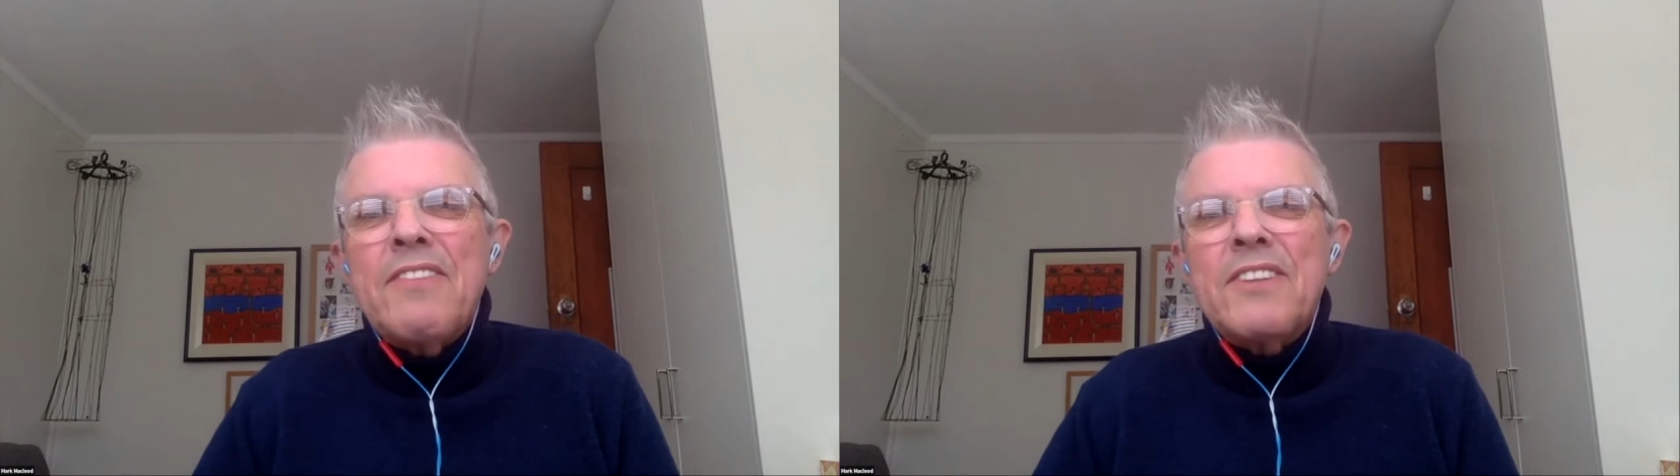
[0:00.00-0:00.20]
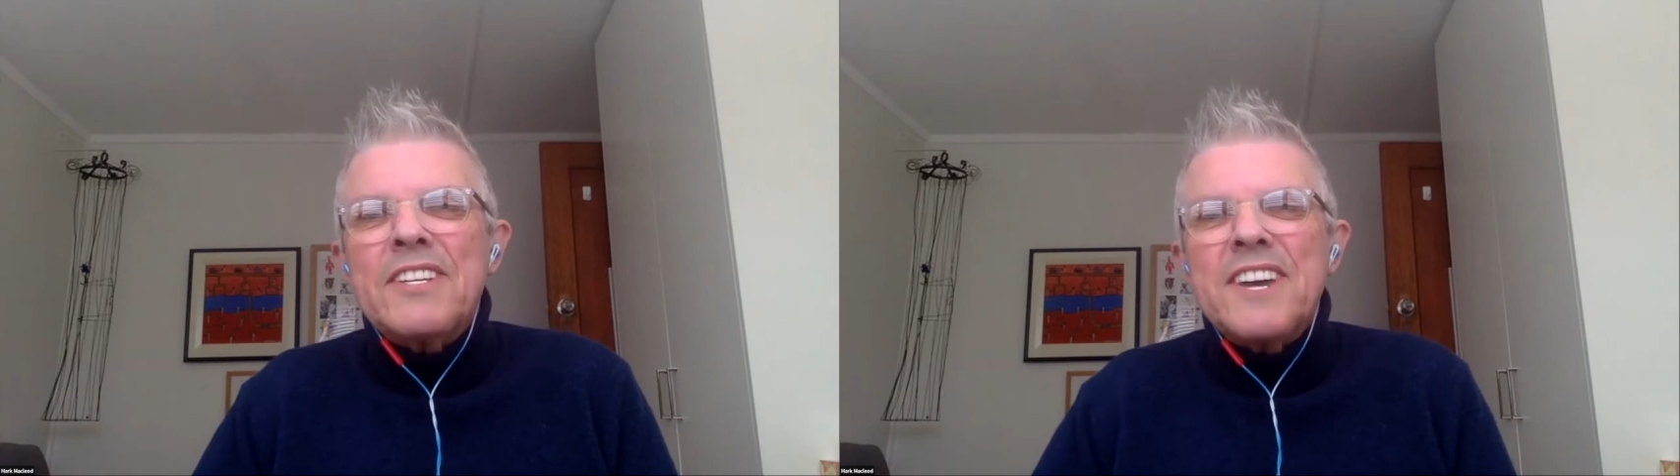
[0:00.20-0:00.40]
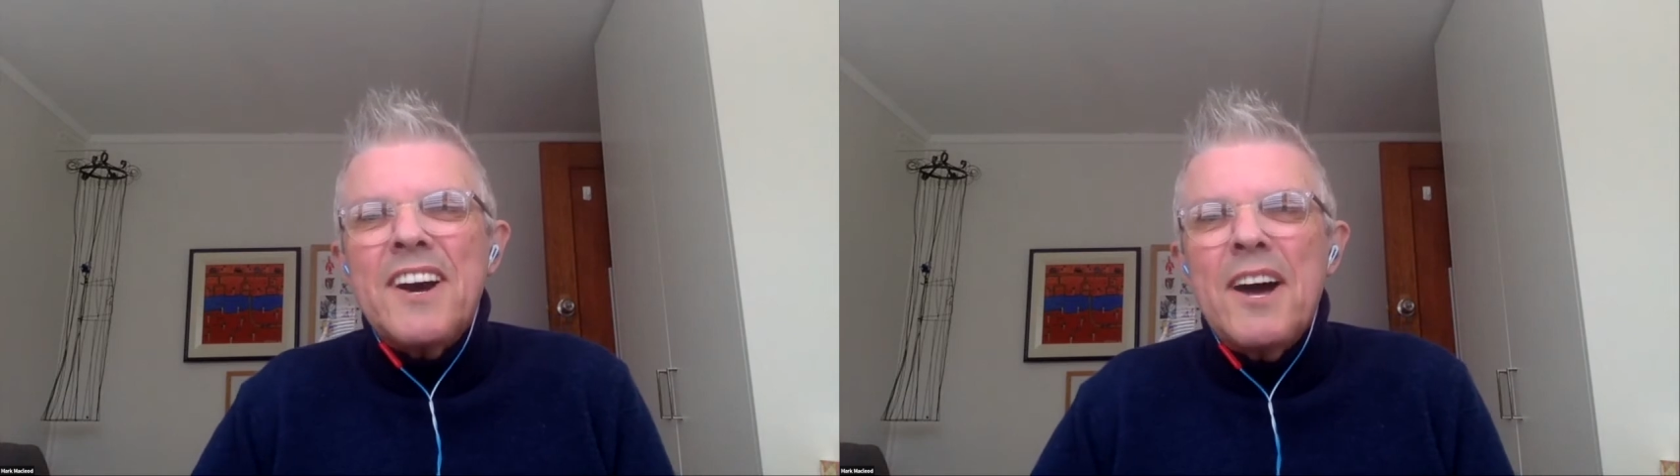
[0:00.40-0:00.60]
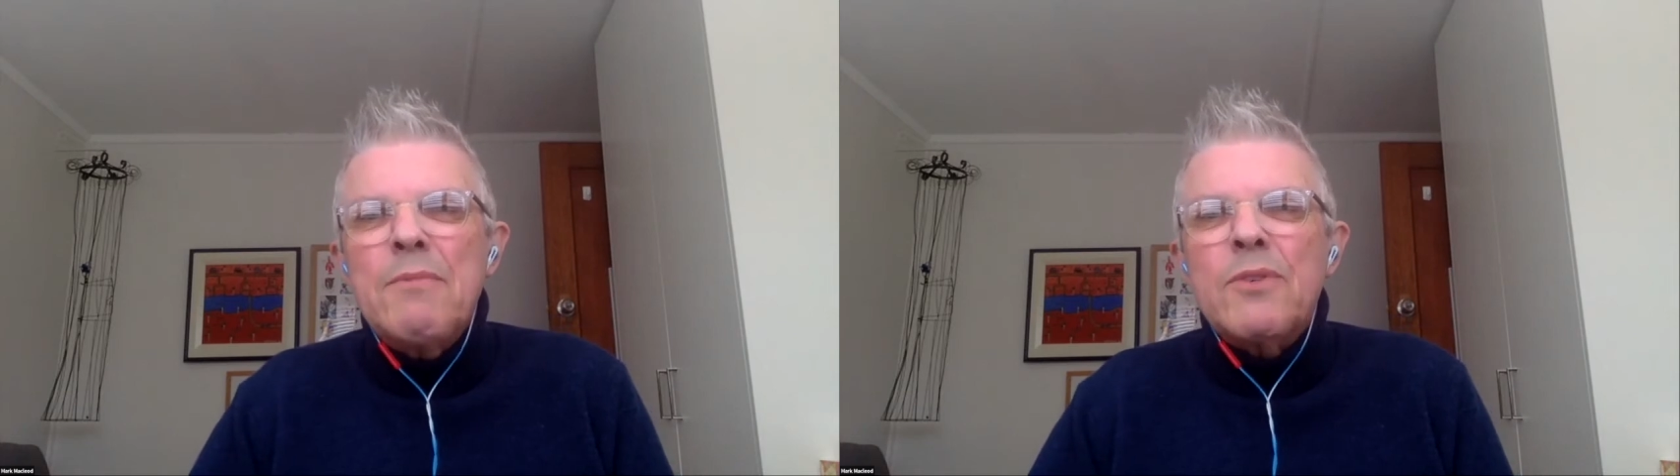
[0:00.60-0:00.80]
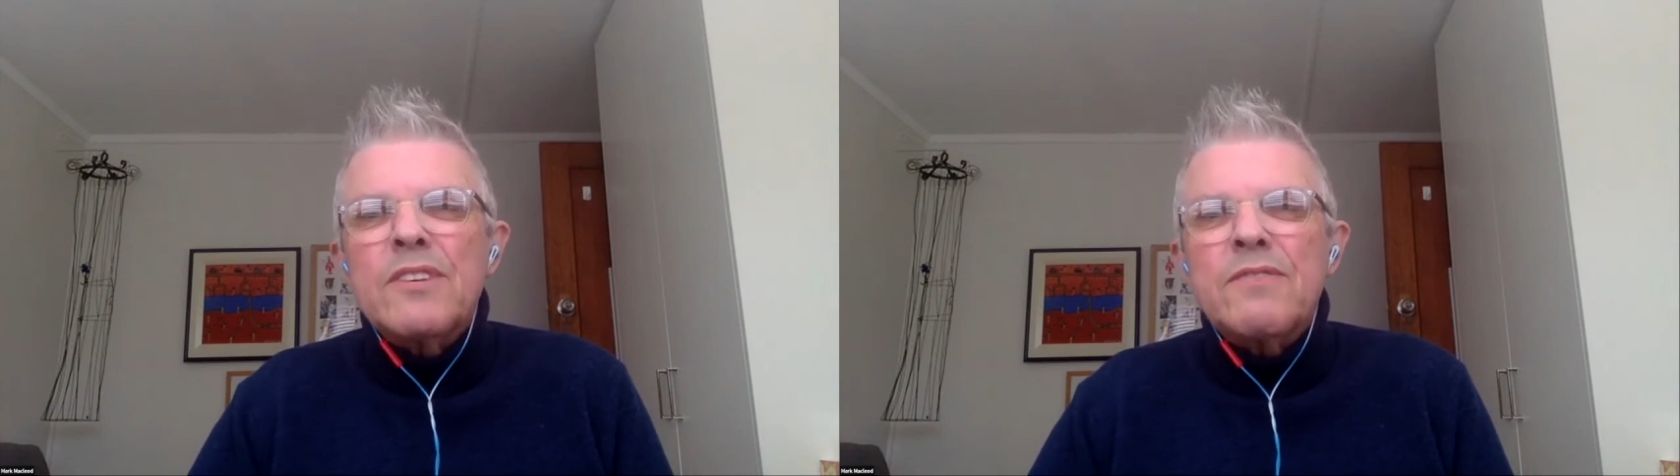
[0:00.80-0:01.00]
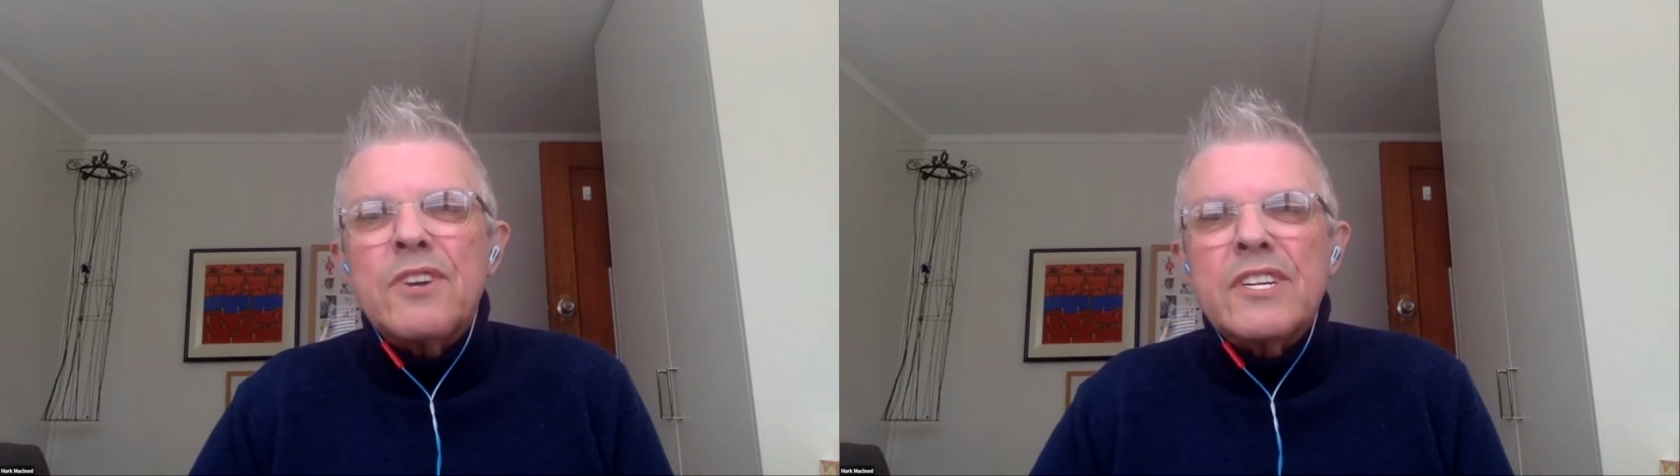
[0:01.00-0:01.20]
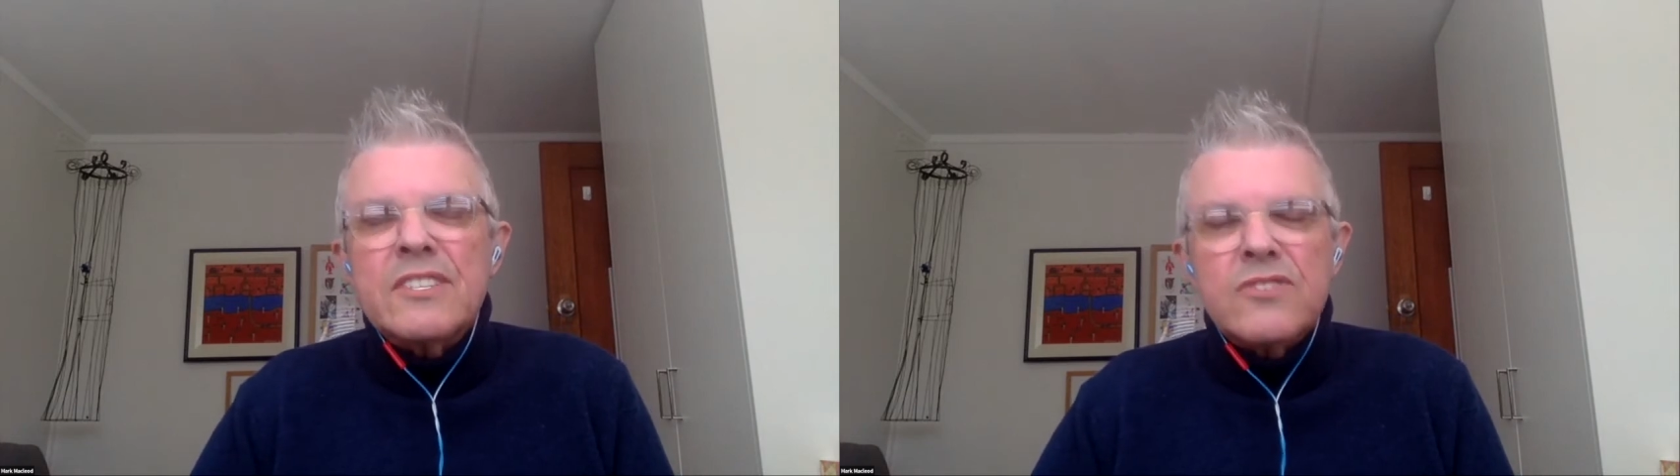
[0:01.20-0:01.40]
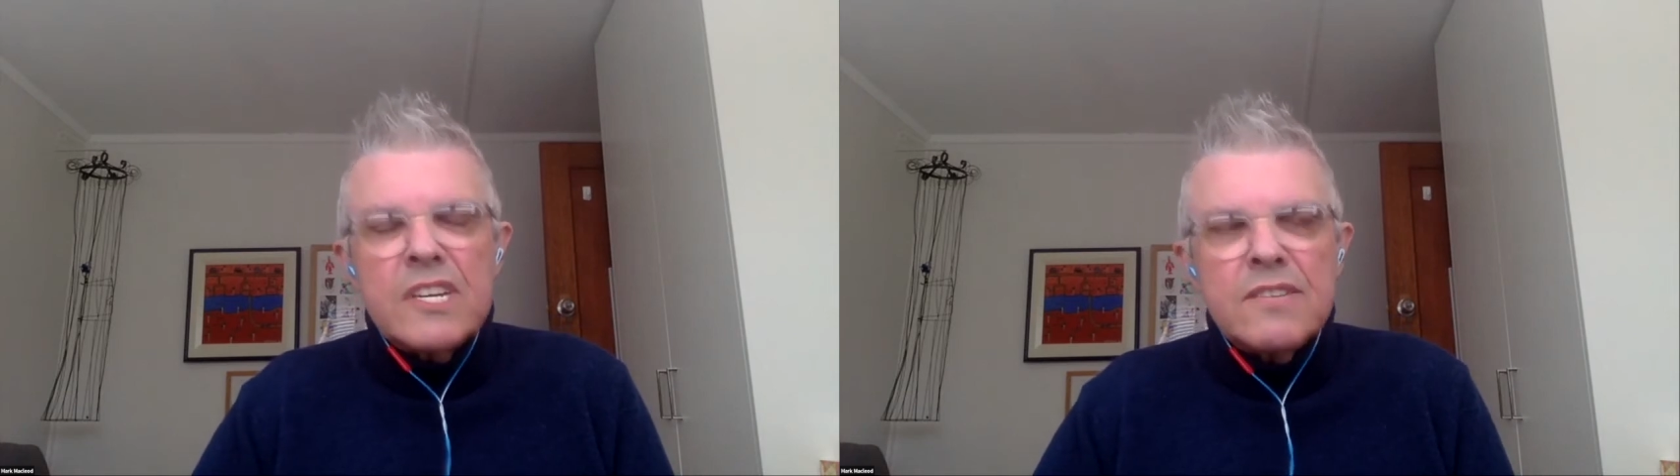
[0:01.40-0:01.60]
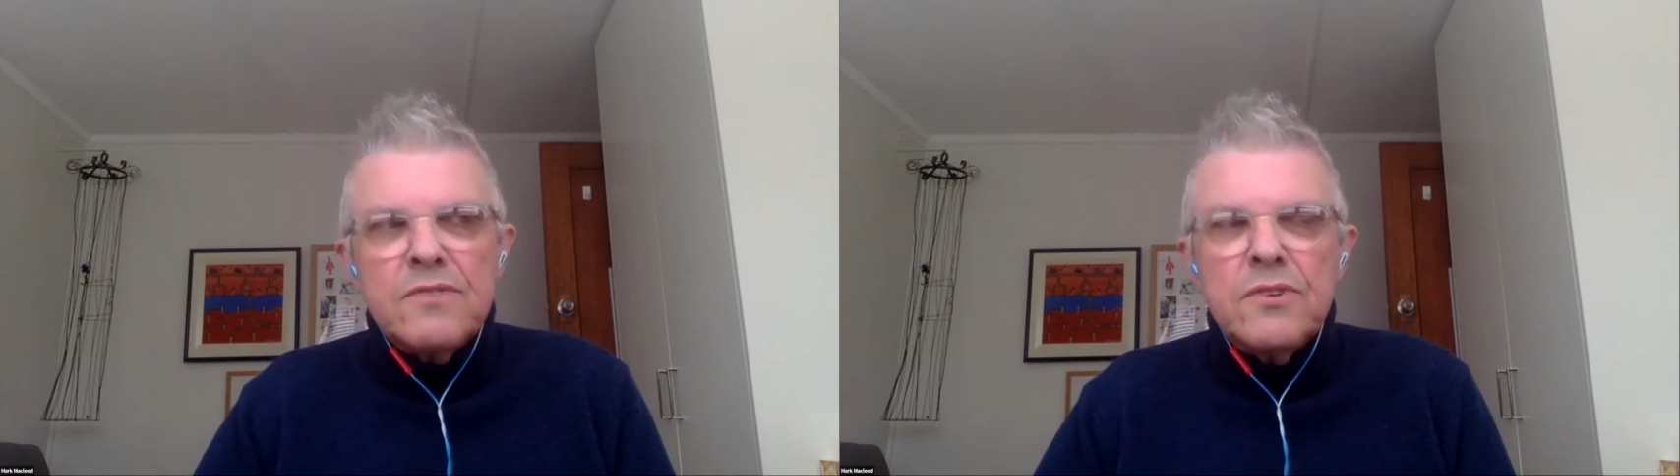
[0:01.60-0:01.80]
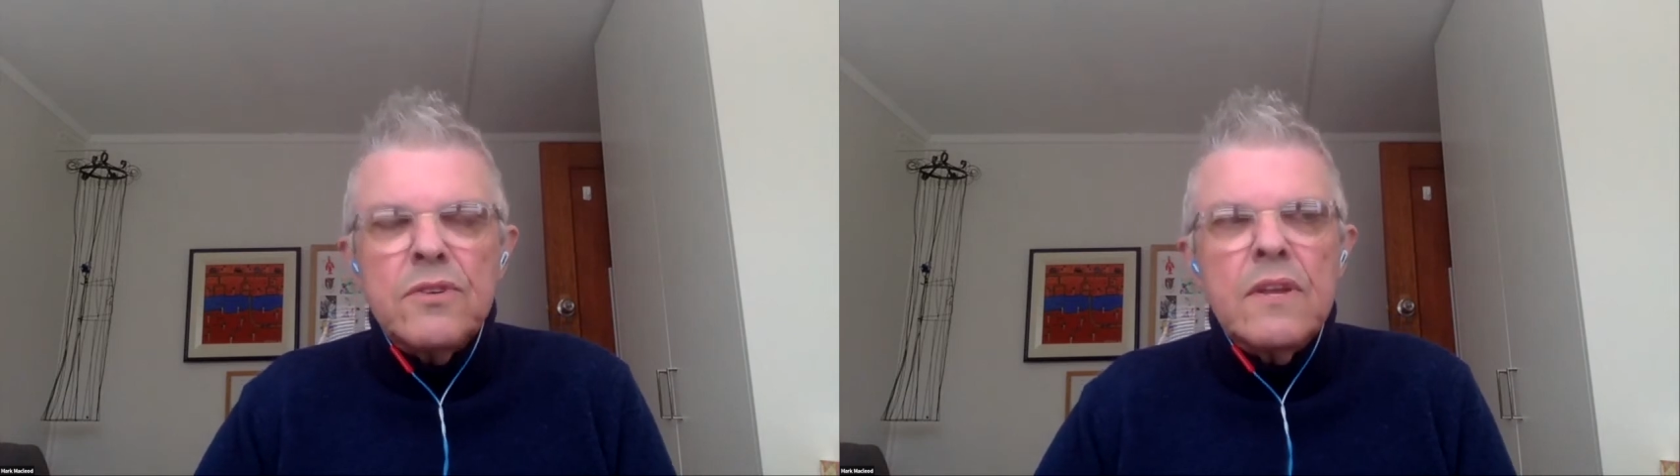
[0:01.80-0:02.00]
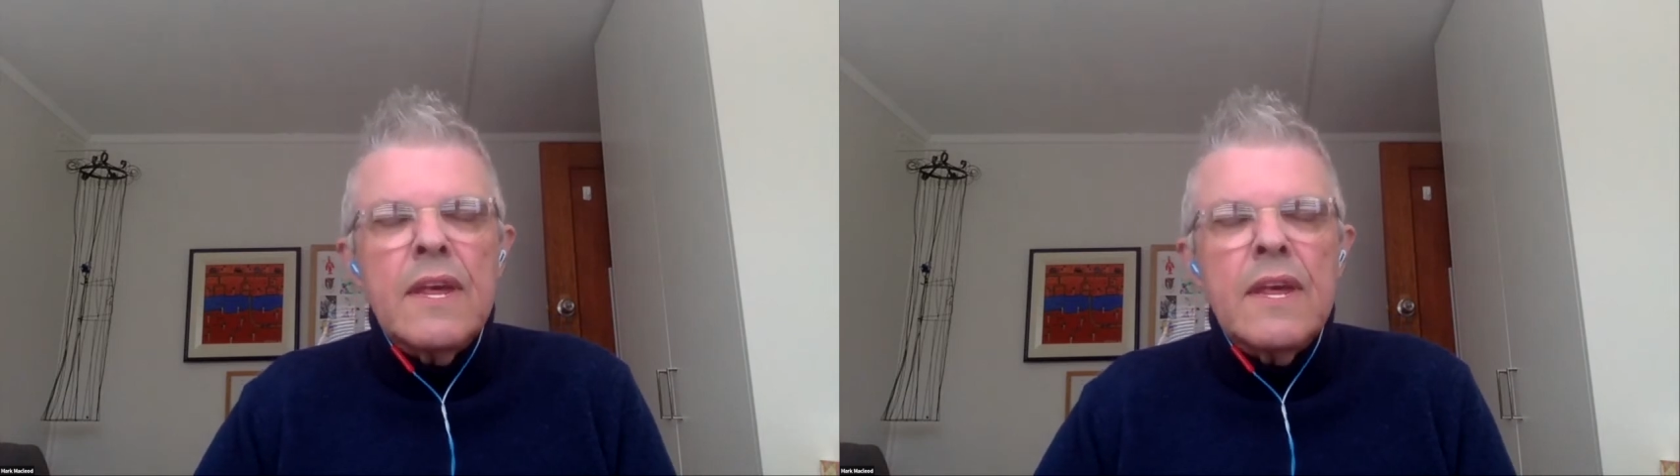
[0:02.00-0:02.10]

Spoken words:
the time. It was very stressful,